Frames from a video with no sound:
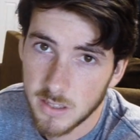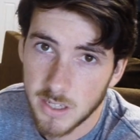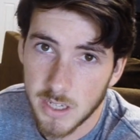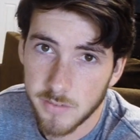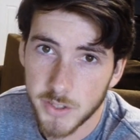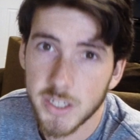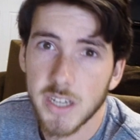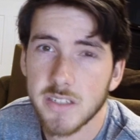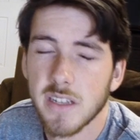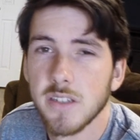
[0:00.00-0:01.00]
And for you
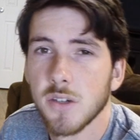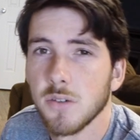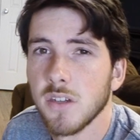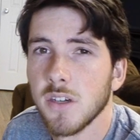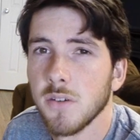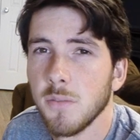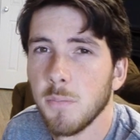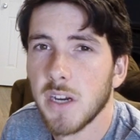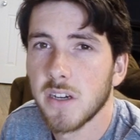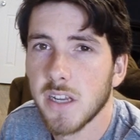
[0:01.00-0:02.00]
guys that don't know, the
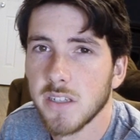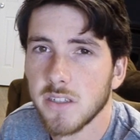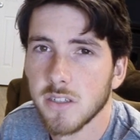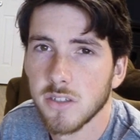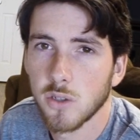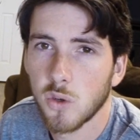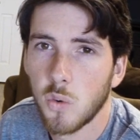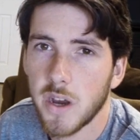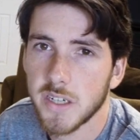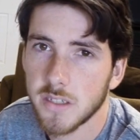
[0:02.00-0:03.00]
bear canister is
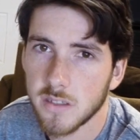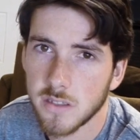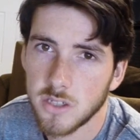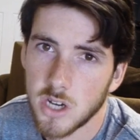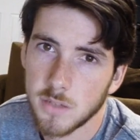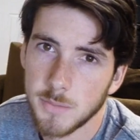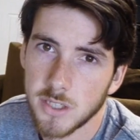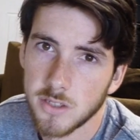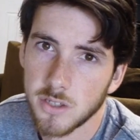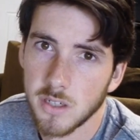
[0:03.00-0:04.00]
required on the John
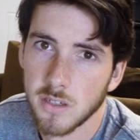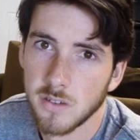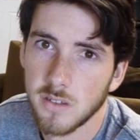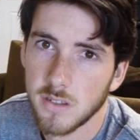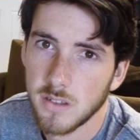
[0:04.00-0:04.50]
Muir Trail.